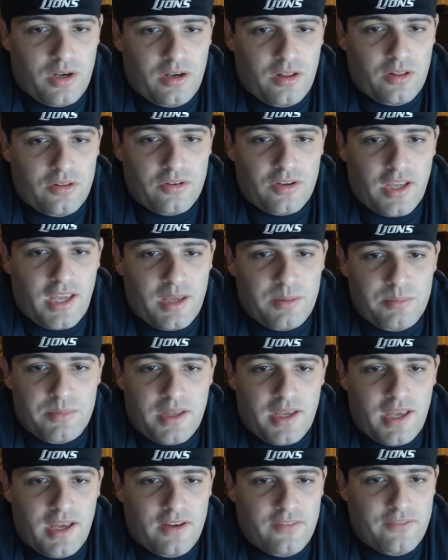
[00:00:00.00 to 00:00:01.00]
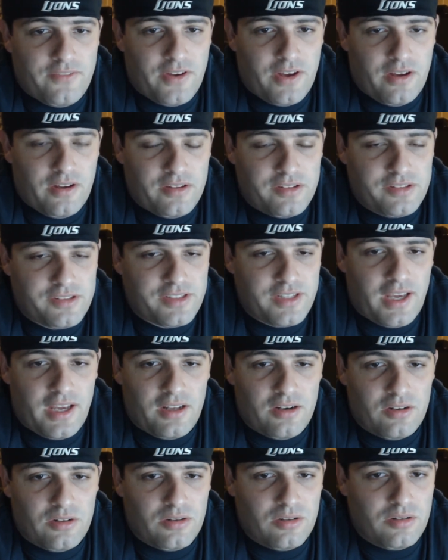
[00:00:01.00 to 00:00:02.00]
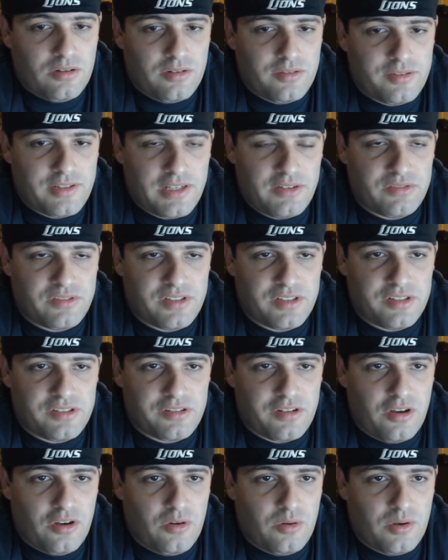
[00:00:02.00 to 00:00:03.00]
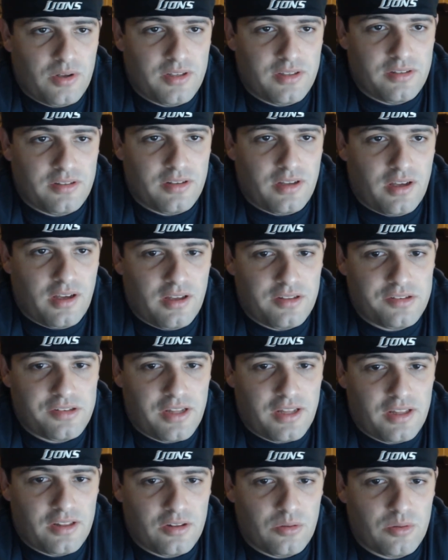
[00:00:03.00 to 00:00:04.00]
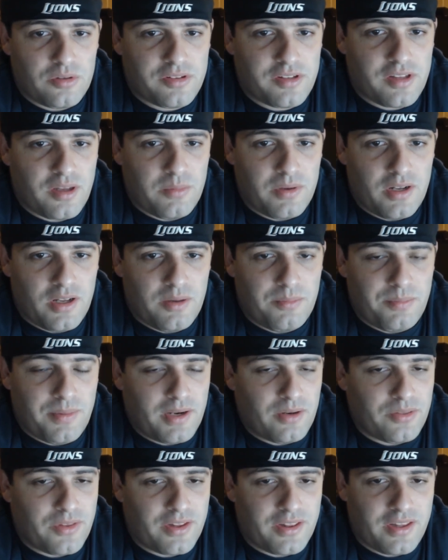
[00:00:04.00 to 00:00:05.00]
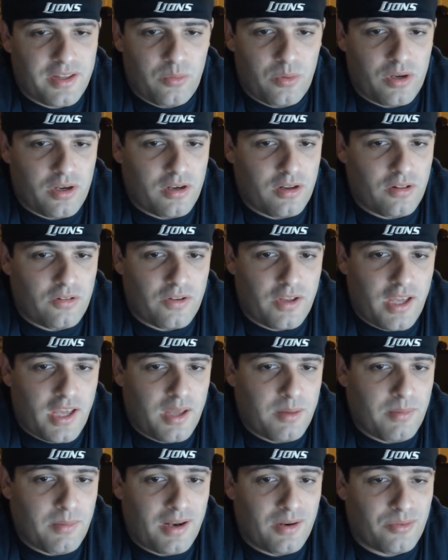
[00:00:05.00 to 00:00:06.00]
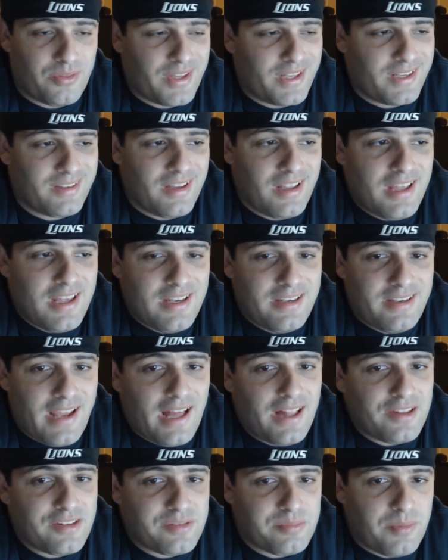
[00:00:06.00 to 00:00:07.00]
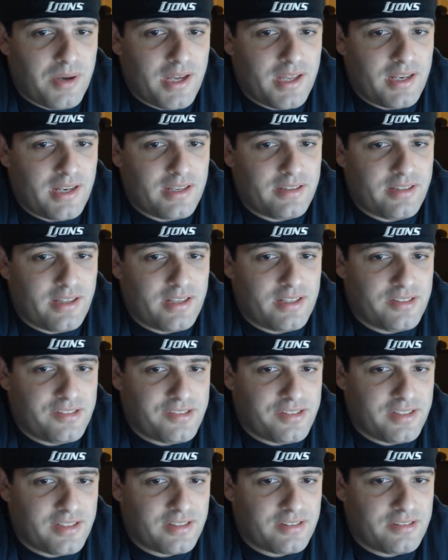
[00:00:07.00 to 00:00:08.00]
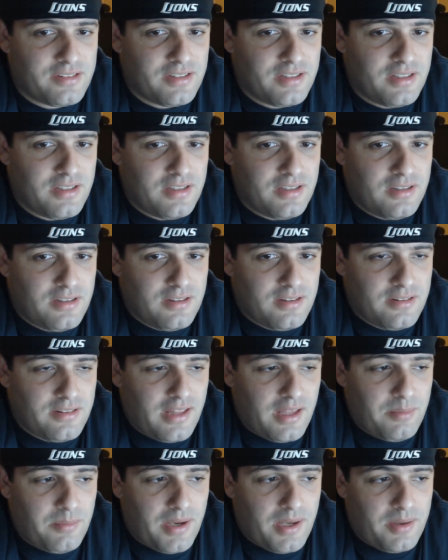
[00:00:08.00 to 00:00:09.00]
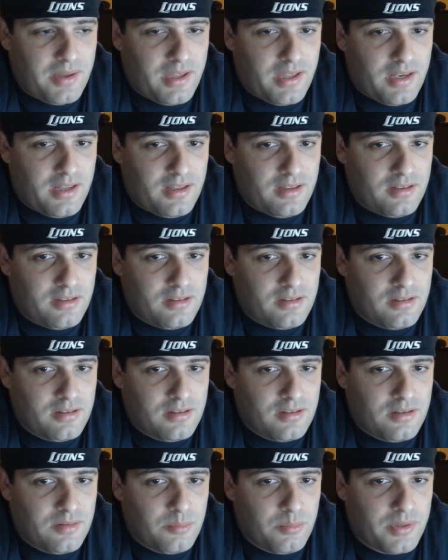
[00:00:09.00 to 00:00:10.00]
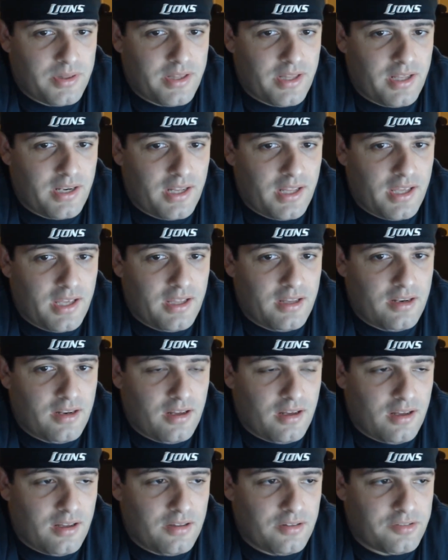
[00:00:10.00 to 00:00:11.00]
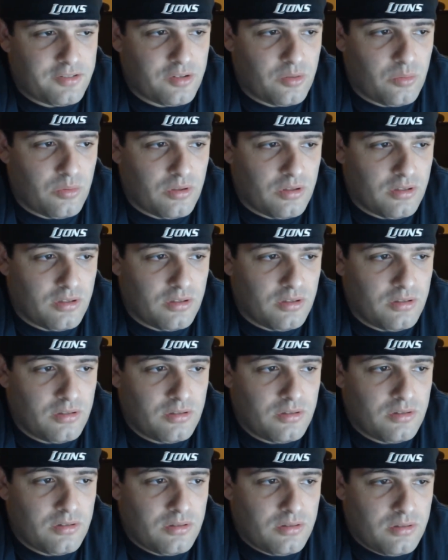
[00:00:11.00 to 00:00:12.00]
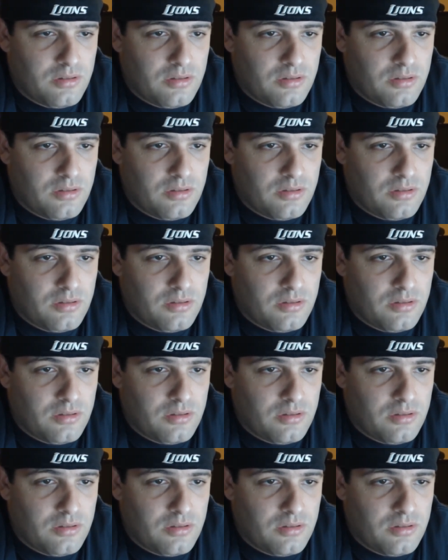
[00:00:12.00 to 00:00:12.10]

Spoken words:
they win another game. They have Seattle, San Francisco, and St. Louis coming up. I don't think they win another game. I don't think Dallas might at 10-6. They might get in, but then again, so will